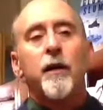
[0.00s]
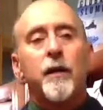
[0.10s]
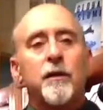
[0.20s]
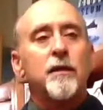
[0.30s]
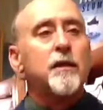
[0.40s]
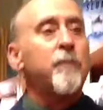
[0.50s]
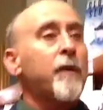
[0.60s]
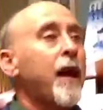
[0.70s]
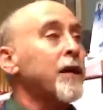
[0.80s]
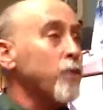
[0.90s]
system,
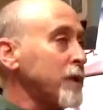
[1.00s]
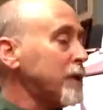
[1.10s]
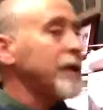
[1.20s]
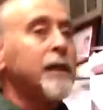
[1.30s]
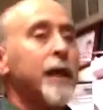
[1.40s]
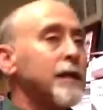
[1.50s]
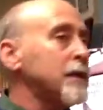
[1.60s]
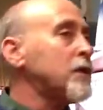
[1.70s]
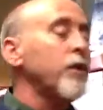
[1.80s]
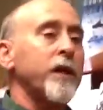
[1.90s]
has recently elected
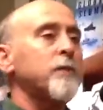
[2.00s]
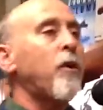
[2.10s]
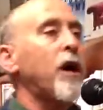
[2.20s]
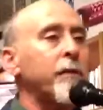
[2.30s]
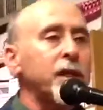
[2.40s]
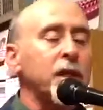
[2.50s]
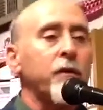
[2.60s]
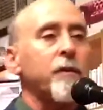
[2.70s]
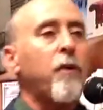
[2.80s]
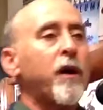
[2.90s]
to its parliament a
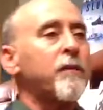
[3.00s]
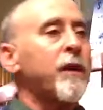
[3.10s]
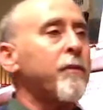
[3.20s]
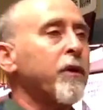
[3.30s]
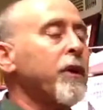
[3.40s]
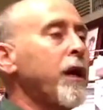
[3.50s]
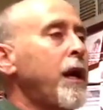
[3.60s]
Green Party member.